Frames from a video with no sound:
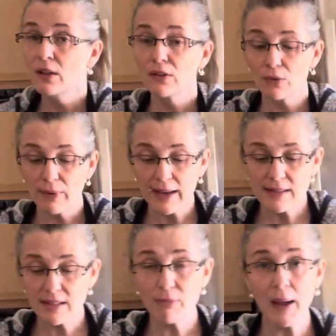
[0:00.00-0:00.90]
The
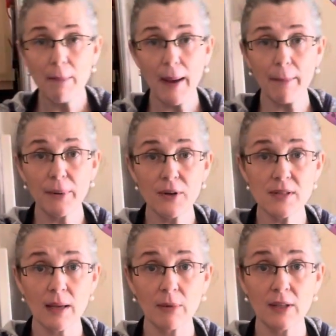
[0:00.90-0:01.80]
rest of my peppers
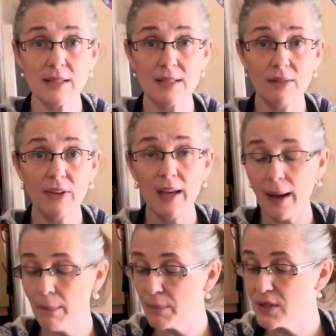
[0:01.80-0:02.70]
I'm going to divvy
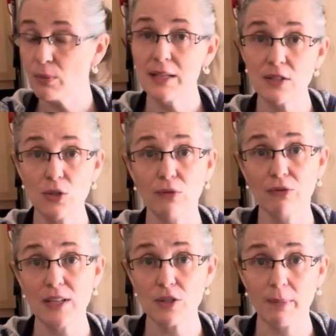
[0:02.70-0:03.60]
up between 2
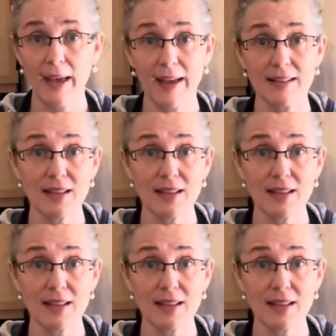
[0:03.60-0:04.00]
freezer bags.